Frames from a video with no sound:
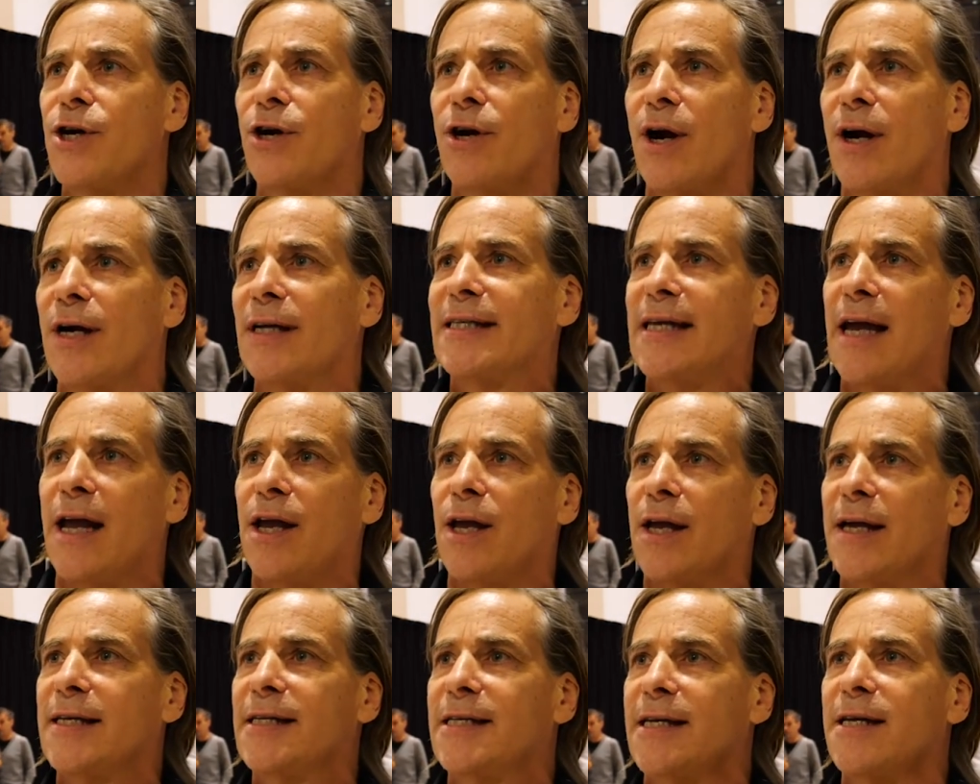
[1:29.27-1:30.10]
You're going to take
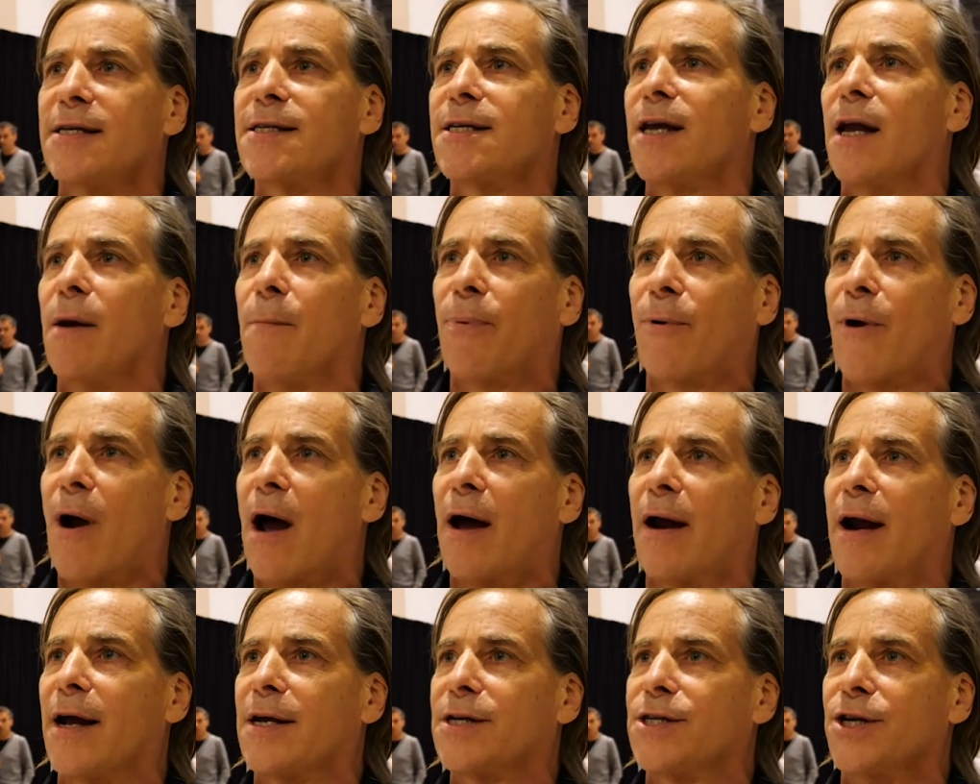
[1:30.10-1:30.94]
existing
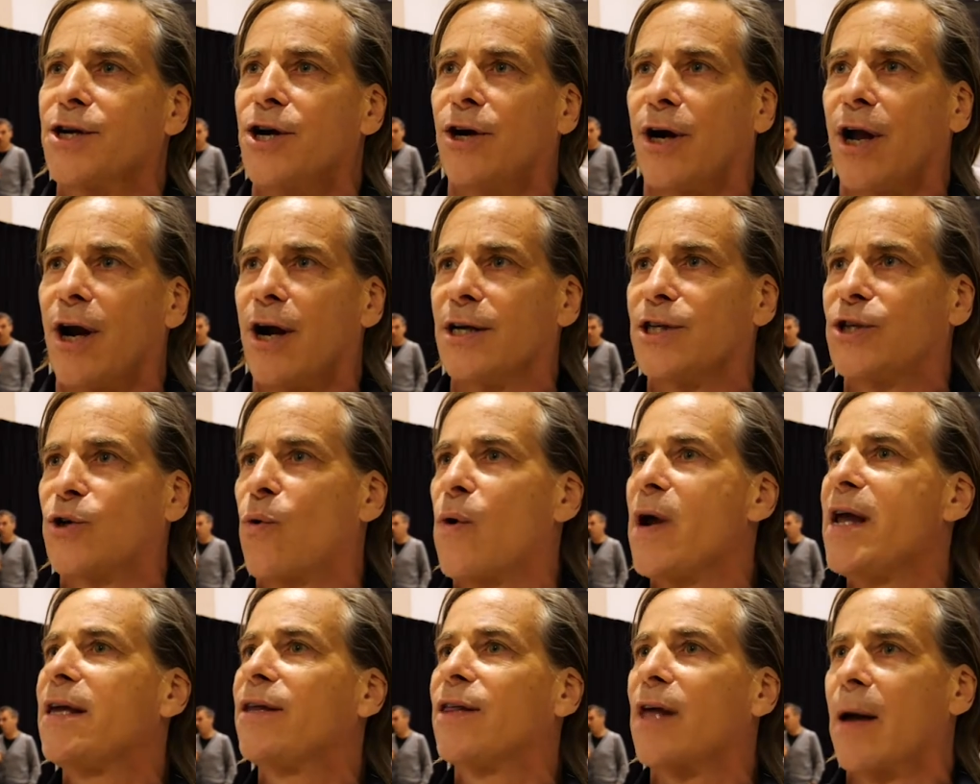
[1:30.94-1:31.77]
products and you're going to
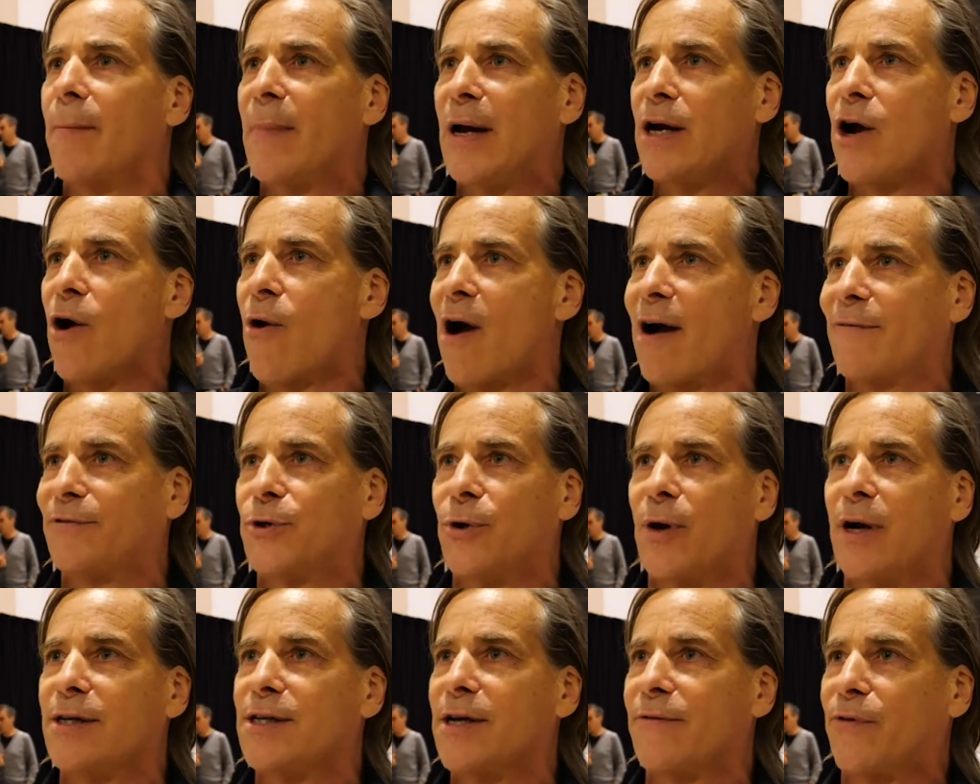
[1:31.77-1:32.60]
tweak them and go
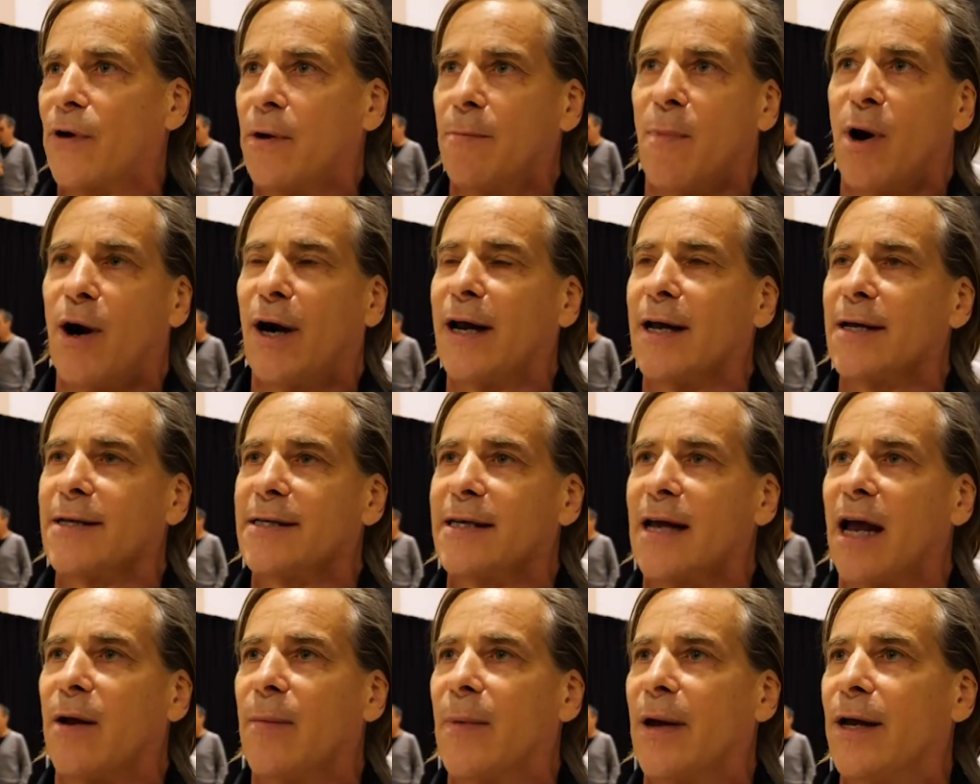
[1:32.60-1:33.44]
after a different market
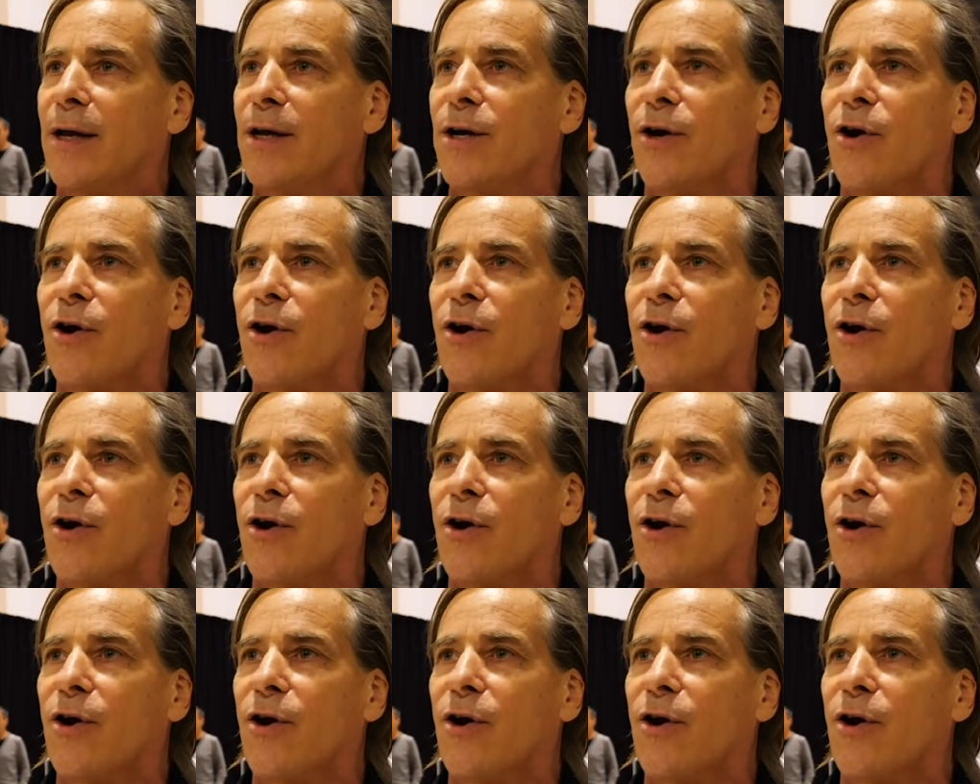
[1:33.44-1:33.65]
segment.